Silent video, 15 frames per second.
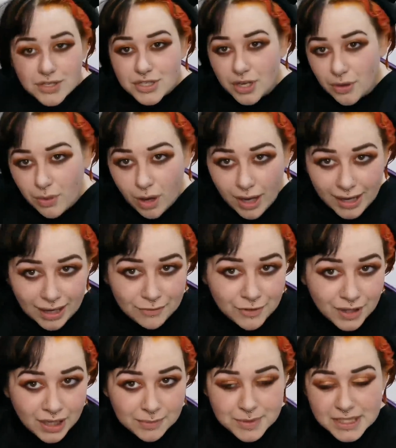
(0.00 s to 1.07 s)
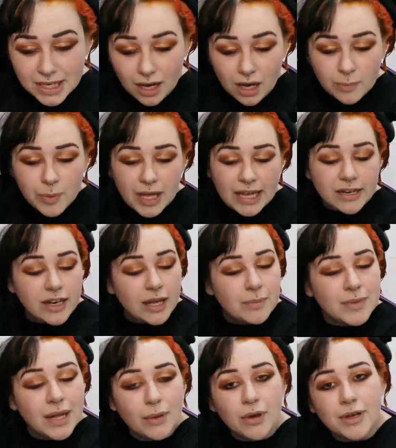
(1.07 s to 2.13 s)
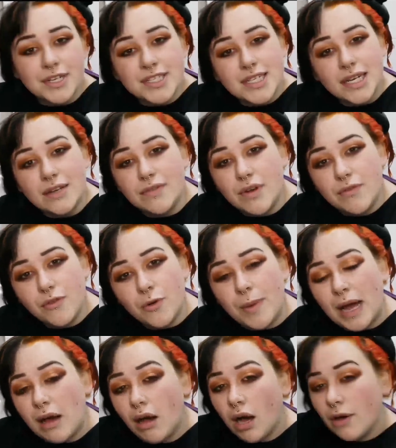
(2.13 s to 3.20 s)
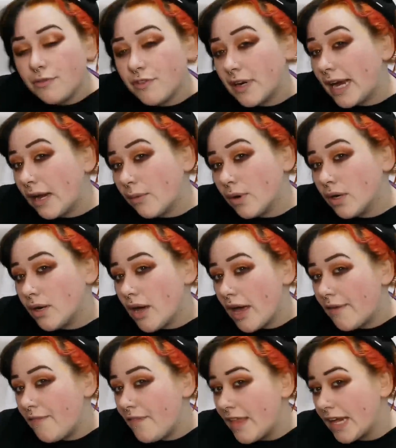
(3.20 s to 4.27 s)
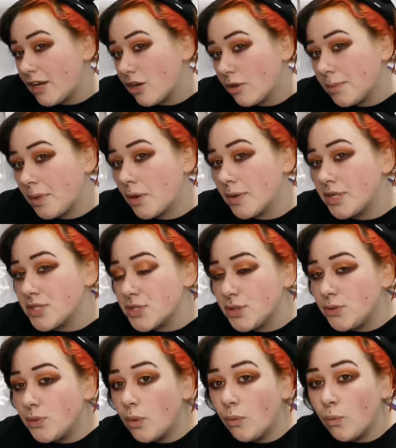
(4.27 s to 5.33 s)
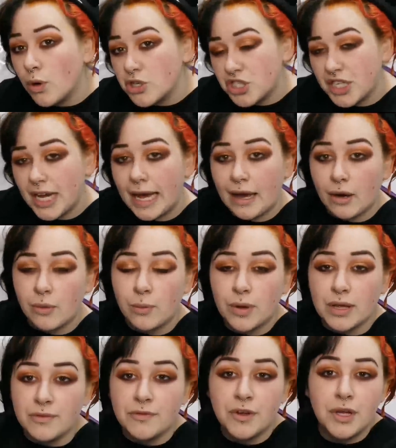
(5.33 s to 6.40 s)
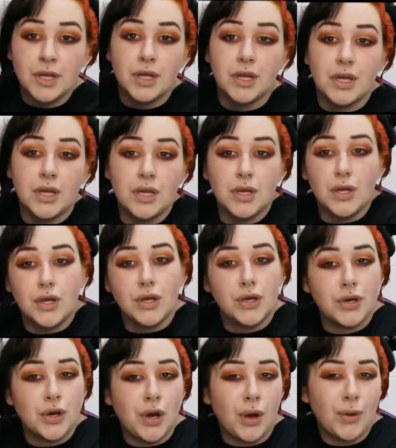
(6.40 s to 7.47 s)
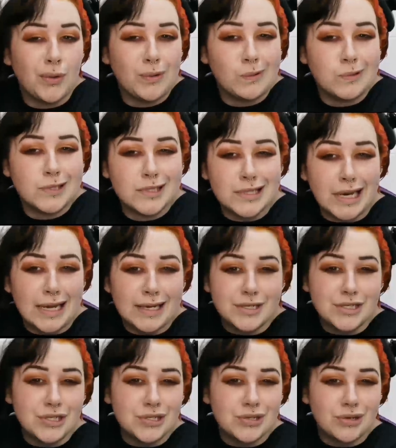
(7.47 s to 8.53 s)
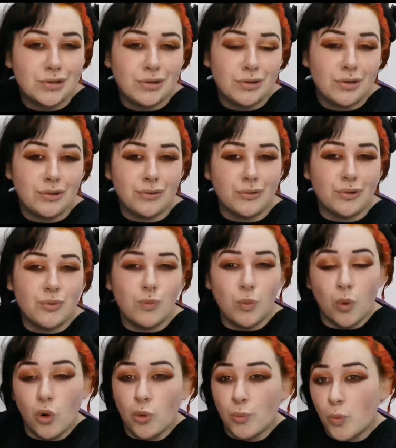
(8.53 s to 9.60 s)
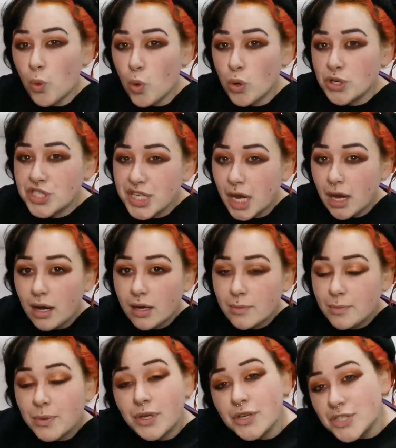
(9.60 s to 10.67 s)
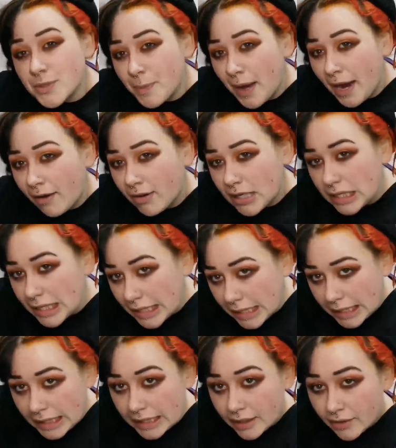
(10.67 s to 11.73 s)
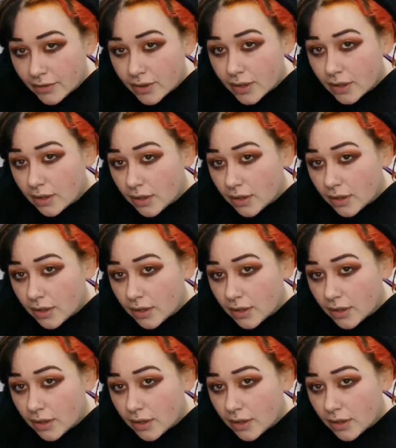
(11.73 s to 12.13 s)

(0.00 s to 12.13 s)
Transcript: So I have clipped it up and I'm now going to leave it for about half an hour, and then I'm going to wash it out with cold/lukewarm water, because apparently